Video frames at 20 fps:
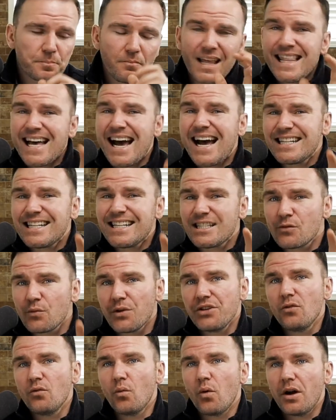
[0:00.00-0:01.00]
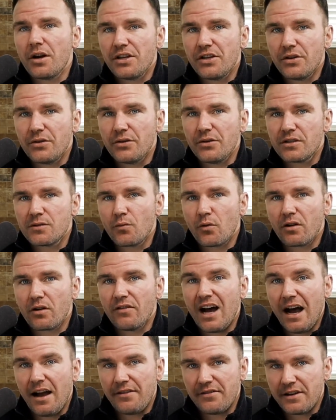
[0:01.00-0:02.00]
That's when you'd want to use more of a
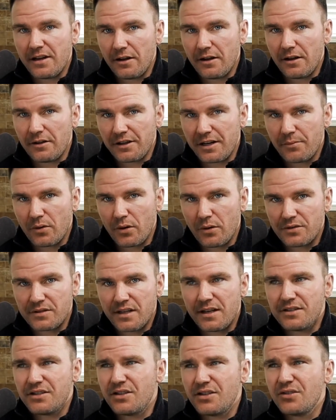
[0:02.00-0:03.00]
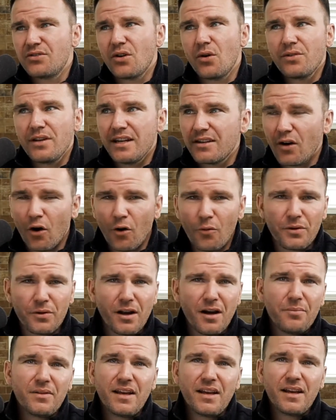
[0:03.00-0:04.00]
high fidelity process. You don't need to open
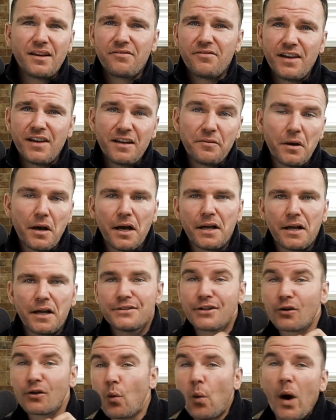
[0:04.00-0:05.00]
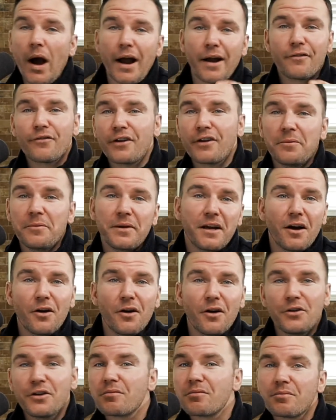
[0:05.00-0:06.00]
up like Figma and start wireframing
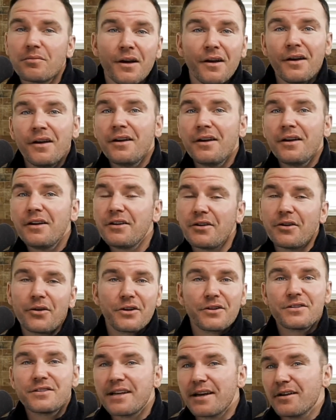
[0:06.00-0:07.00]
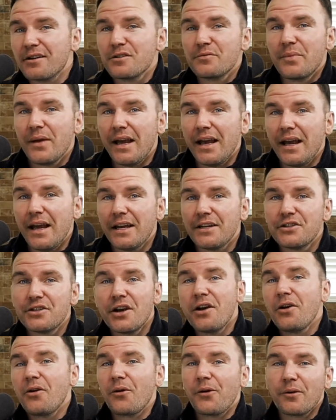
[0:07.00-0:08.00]
out your, you know, your sales page
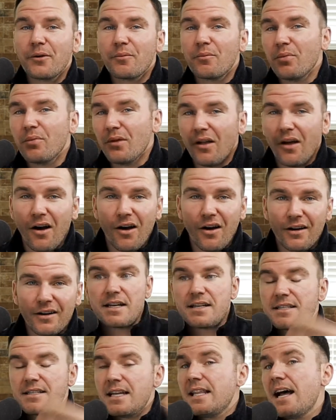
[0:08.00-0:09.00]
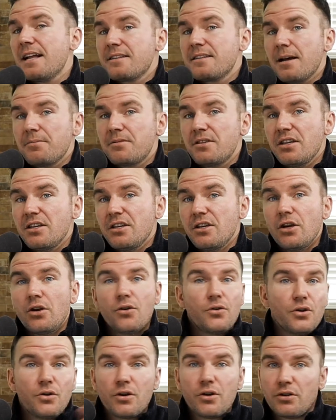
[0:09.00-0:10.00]
or your blogs. And that's up to you.
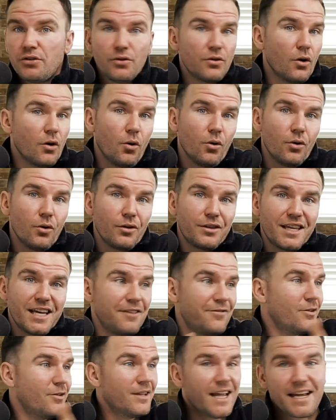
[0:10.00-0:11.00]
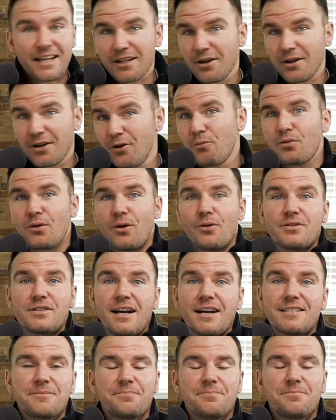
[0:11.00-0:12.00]
You could do the whole thing if you like the whole
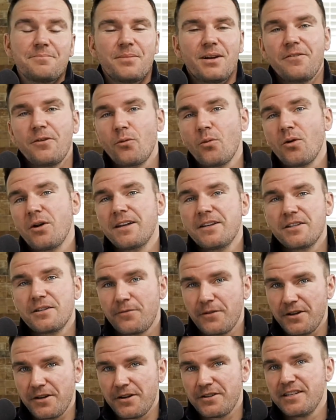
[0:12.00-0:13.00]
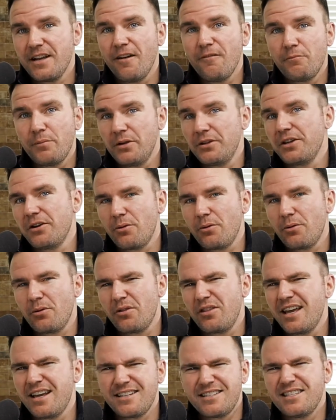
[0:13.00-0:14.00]
process, but if you're working just for yourself, building your own
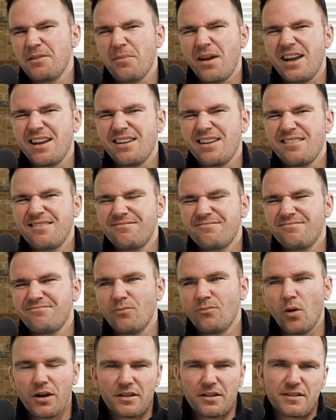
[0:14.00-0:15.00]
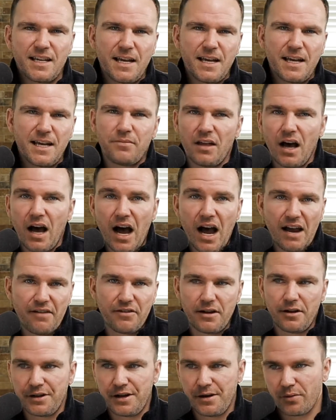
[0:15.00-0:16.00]
things, you might want to skip the high
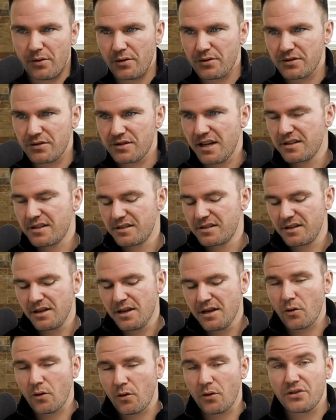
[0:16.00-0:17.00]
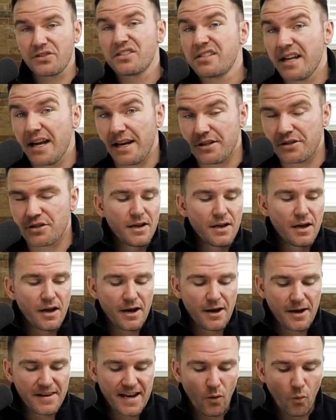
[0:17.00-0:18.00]
fidelity process or stage.
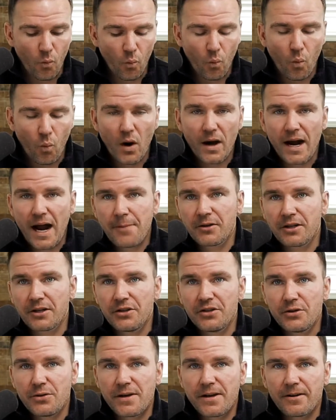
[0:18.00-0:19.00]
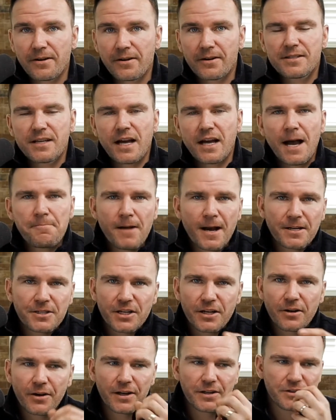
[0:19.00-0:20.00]
Uh, now, what I'm going to do here is I'm
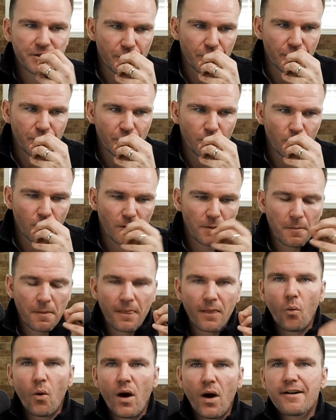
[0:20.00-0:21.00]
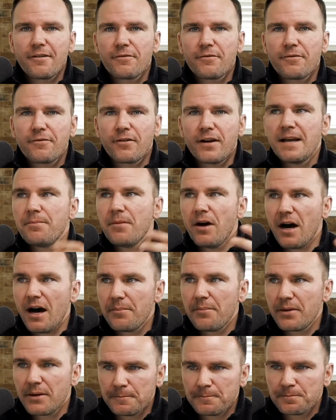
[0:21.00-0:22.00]
actually going to wireframe
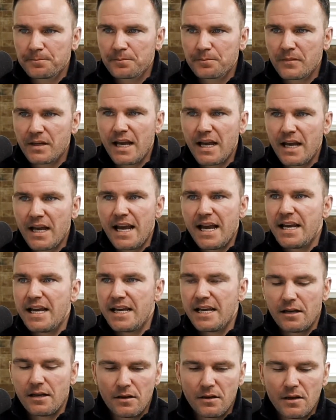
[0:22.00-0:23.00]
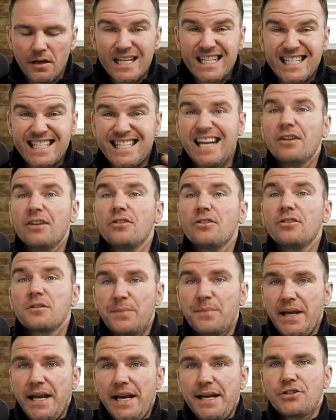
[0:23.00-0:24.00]
up a sales
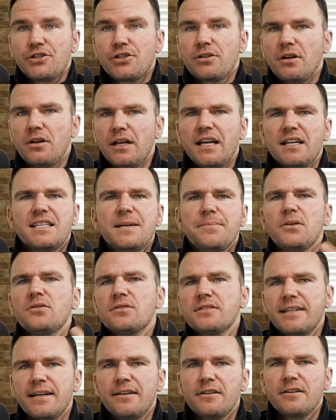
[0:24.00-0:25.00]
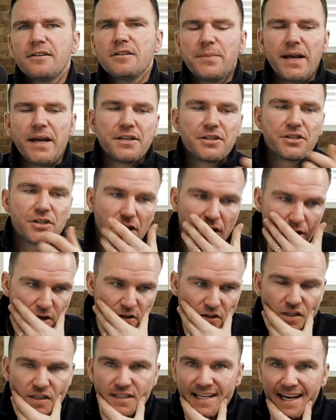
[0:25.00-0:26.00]
page, like a typical sales page
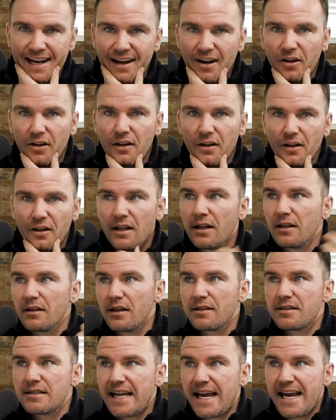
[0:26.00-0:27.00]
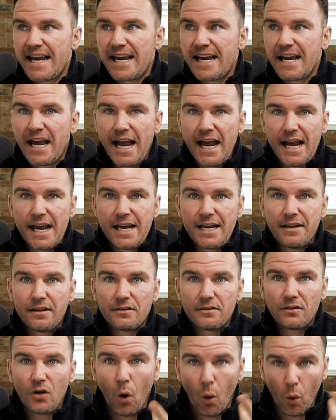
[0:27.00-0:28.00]
to sell, let's say, a
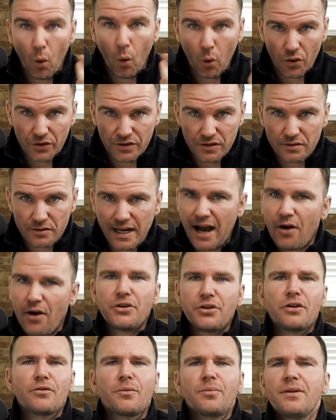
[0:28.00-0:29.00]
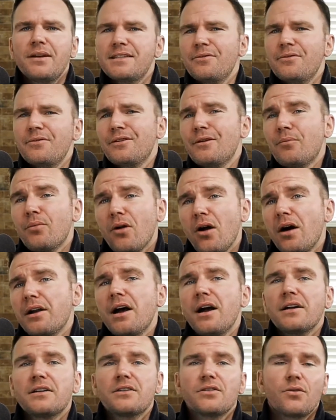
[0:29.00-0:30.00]
course. Now, you could replace it with a
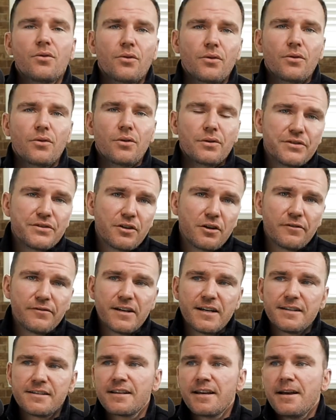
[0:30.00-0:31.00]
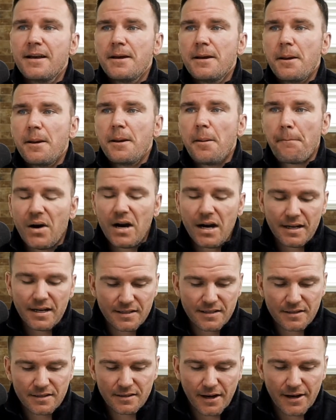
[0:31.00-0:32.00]
product or a service,
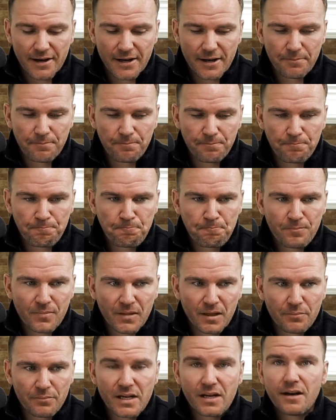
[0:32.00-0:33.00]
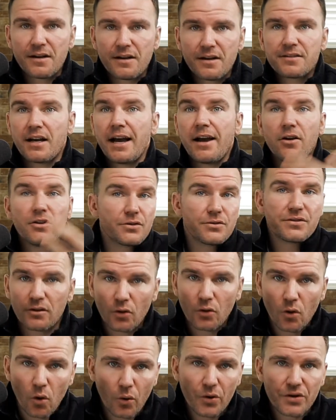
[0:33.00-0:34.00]
but um, because I also sell
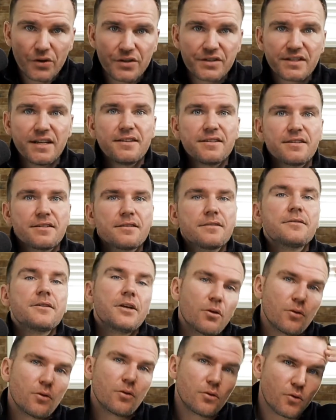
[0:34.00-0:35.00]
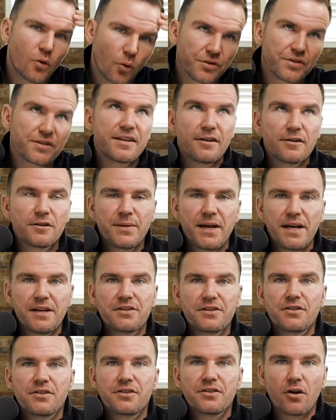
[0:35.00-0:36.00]
courses, you know, course sales
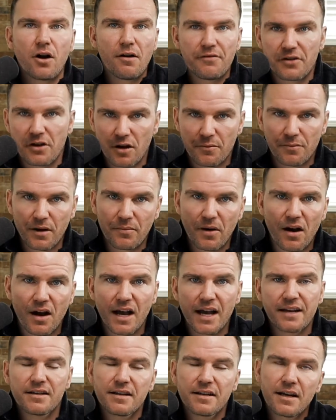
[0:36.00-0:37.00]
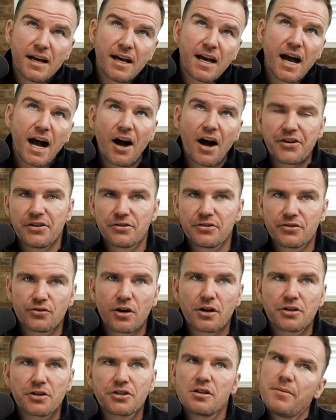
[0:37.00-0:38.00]
pages are often on my mind. How do you
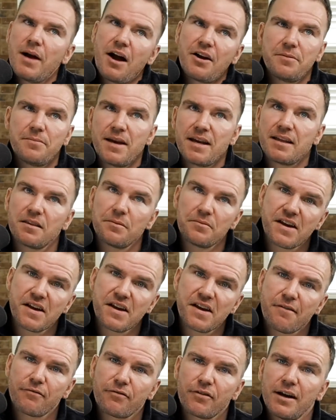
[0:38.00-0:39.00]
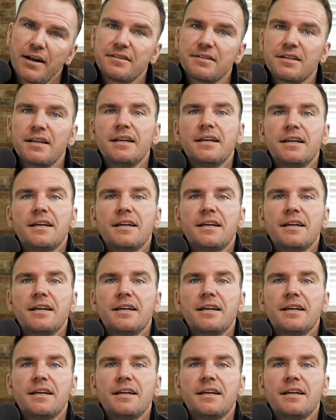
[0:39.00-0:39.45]
structure them? How do you make them different?